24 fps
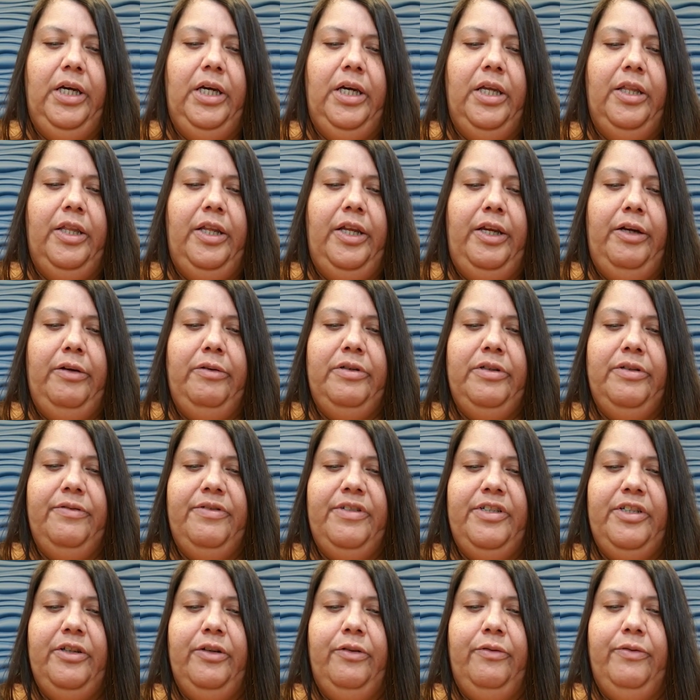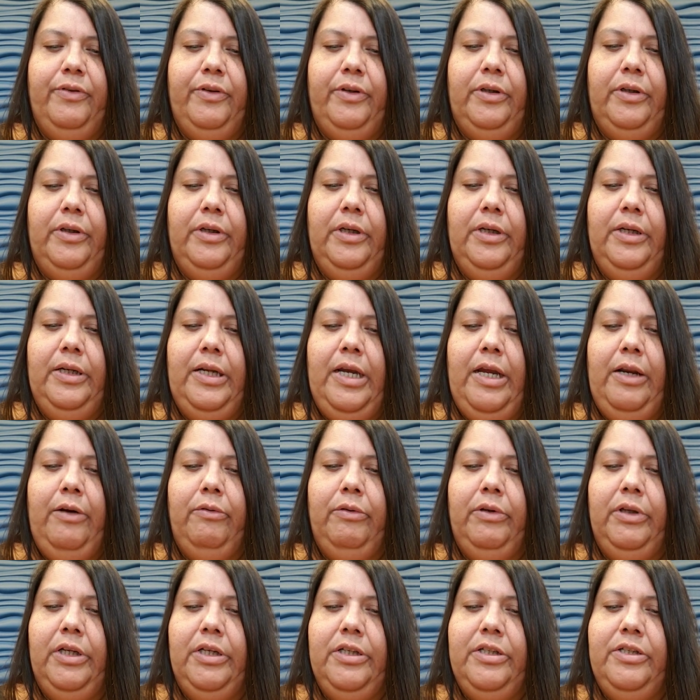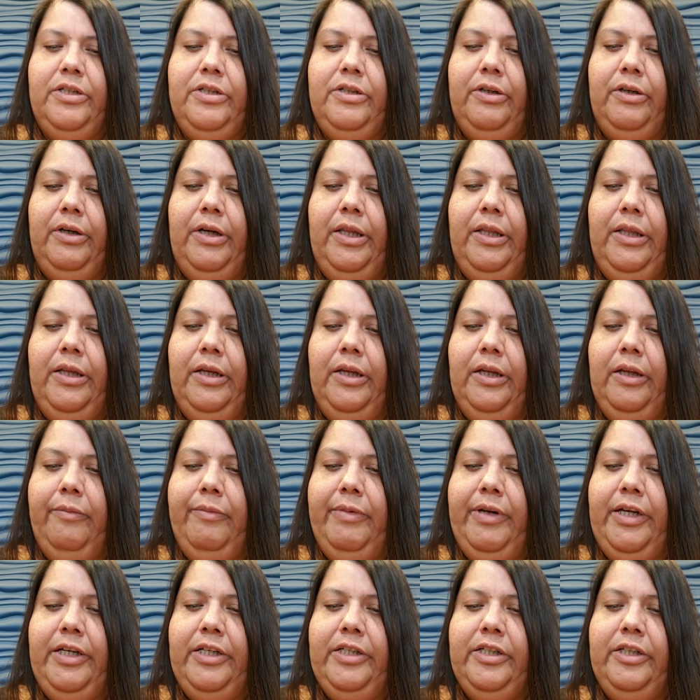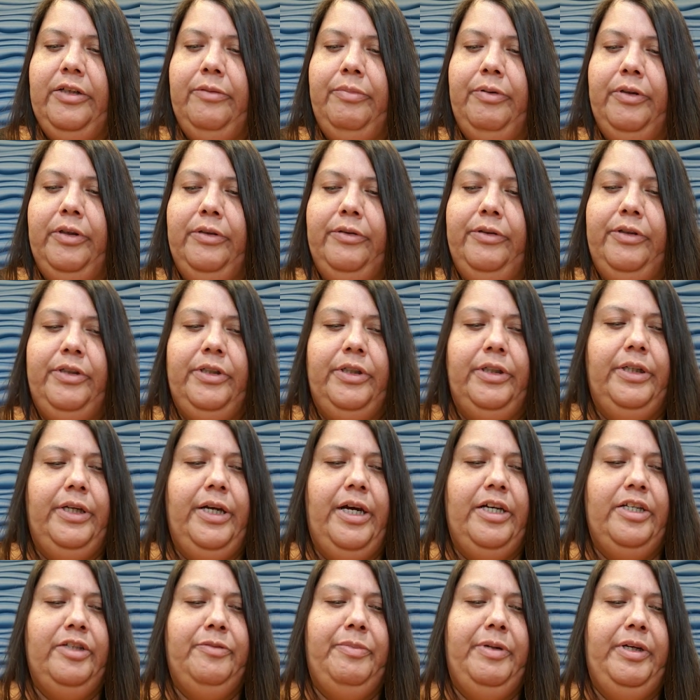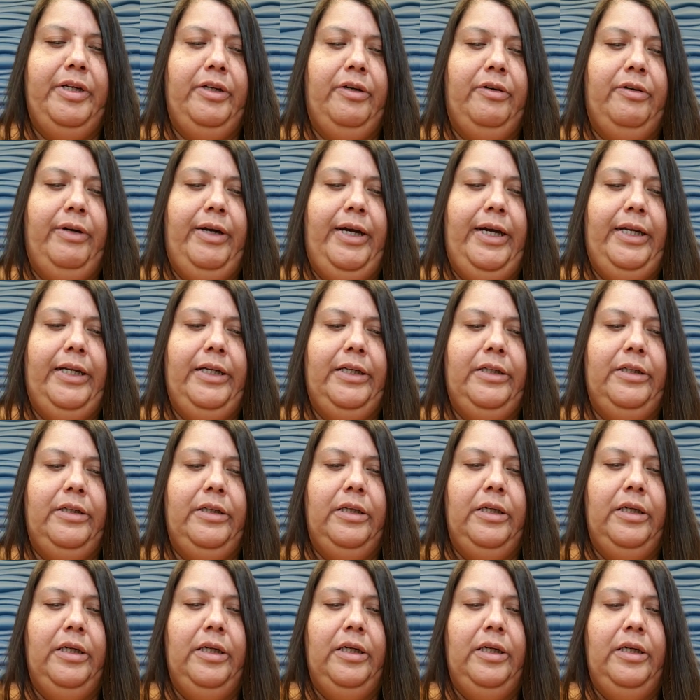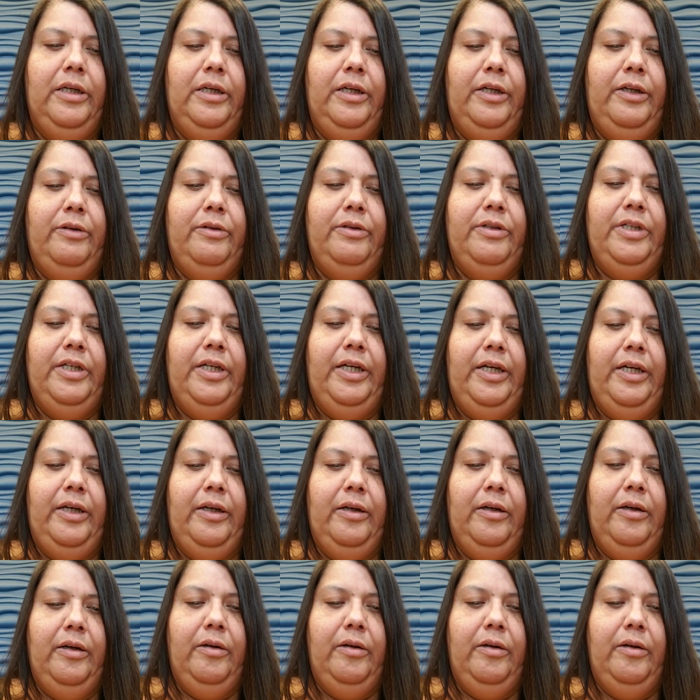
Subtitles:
The use of silver nanocluster in the elimination of pollution has been created using